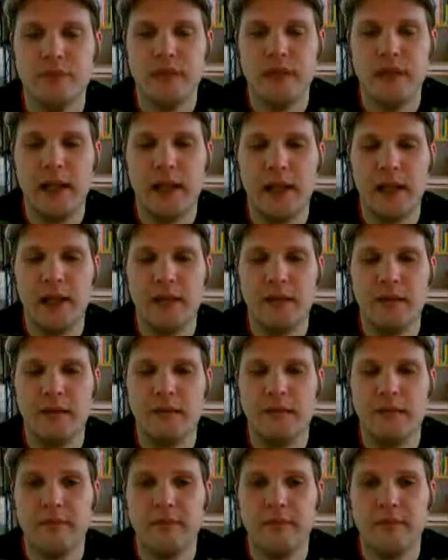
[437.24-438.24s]
like
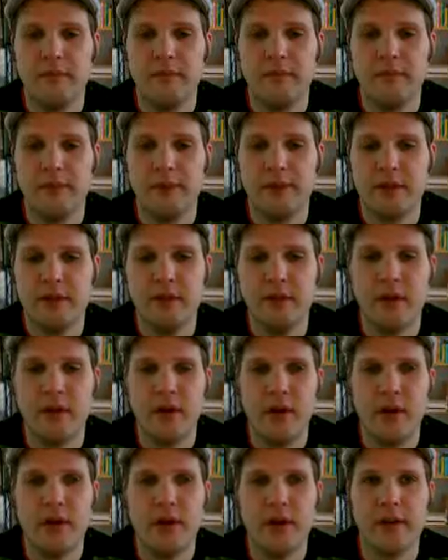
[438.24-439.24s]

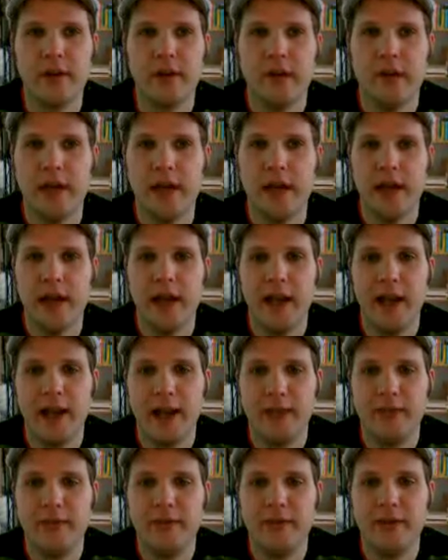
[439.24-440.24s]
2/3 of the money I
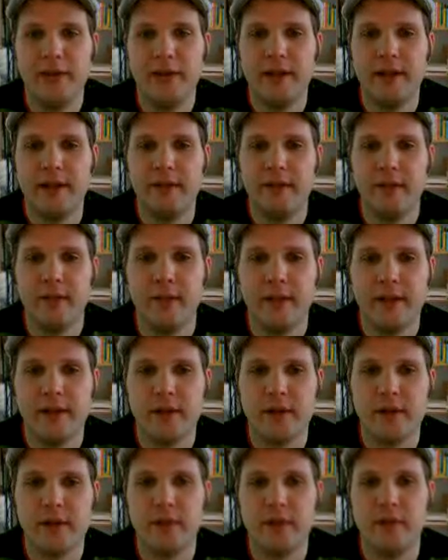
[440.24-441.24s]
have is from the
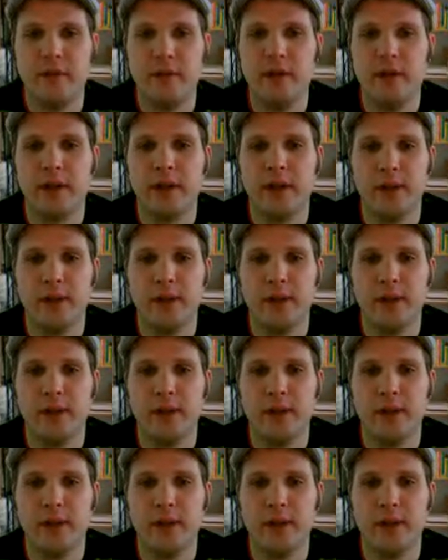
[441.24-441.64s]
social support,